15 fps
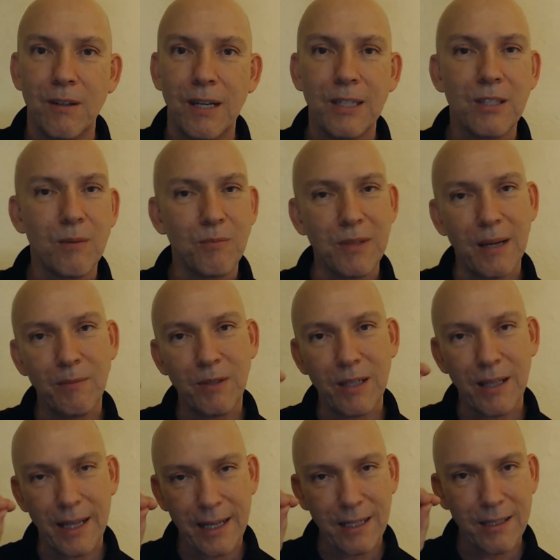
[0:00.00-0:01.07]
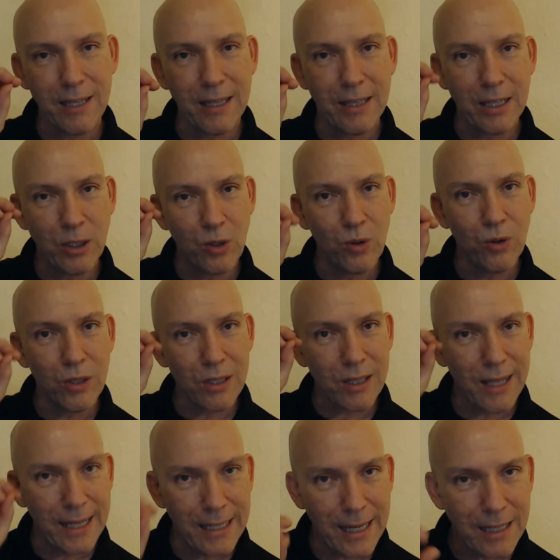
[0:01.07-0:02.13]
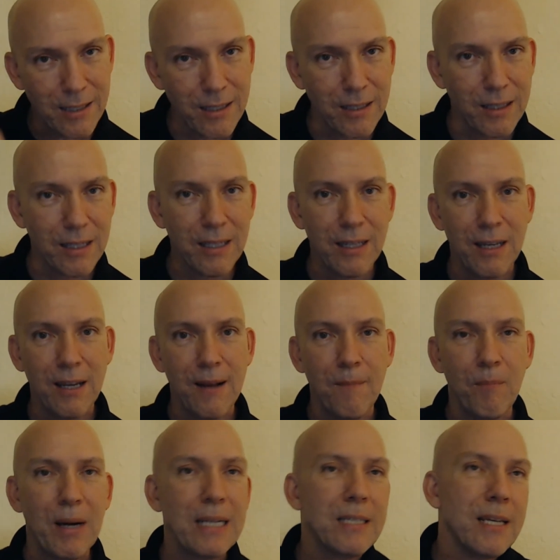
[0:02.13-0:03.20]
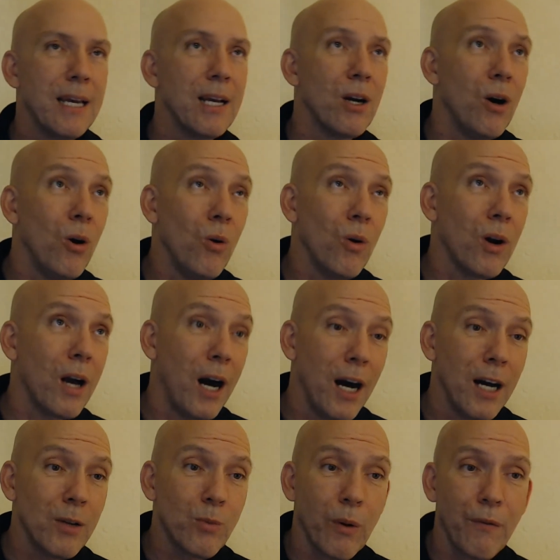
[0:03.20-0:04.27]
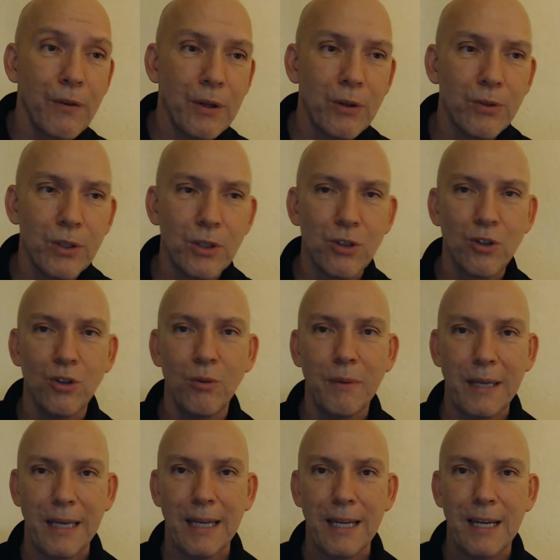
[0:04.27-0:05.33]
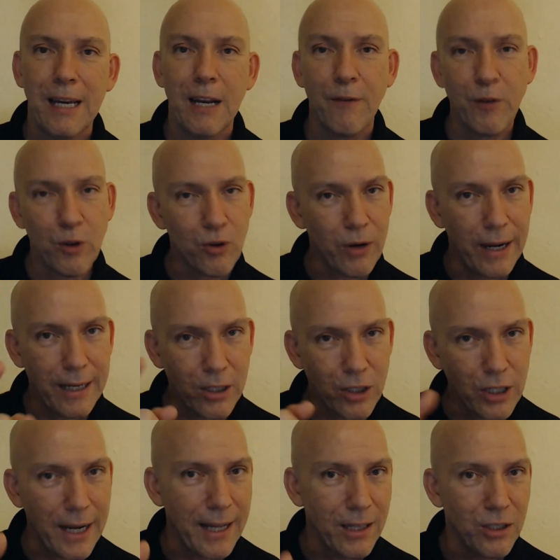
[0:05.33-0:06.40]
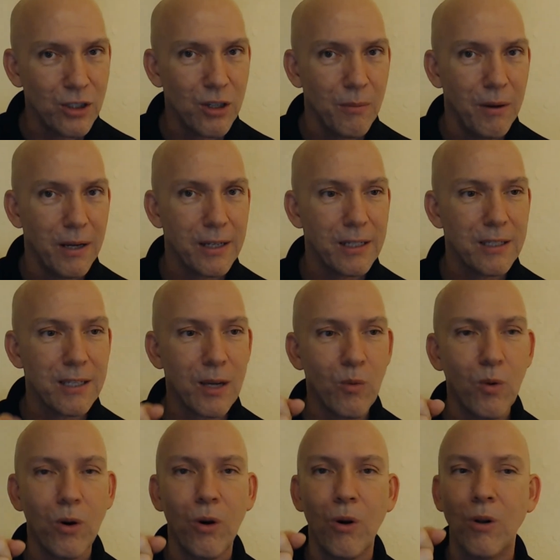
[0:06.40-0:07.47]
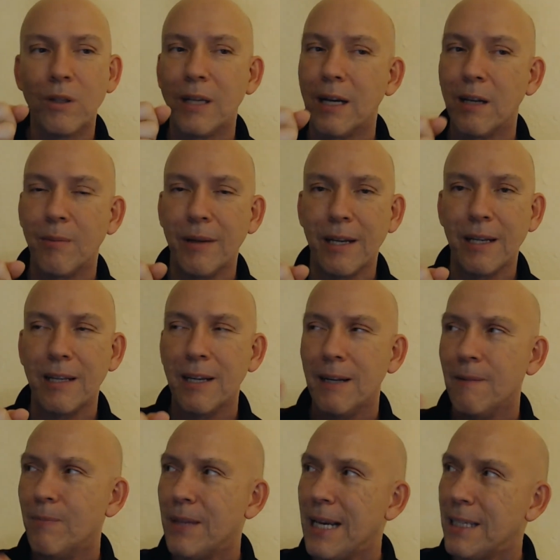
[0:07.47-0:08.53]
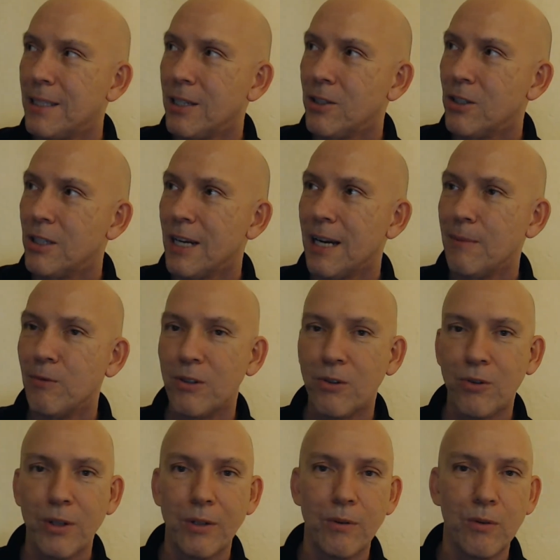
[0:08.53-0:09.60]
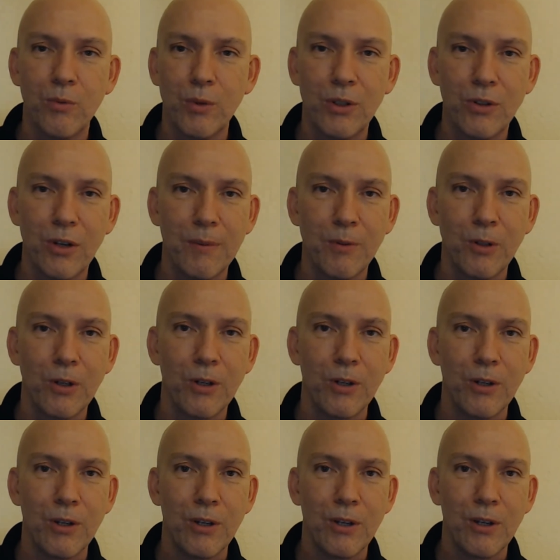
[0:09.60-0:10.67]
And sometimes, like I said, they do this clandestinely by saying, Oh, God revealed this to me. And if you try to challenge them on it and say, Well, hold on a minute. That doesn't jive with, with scripture.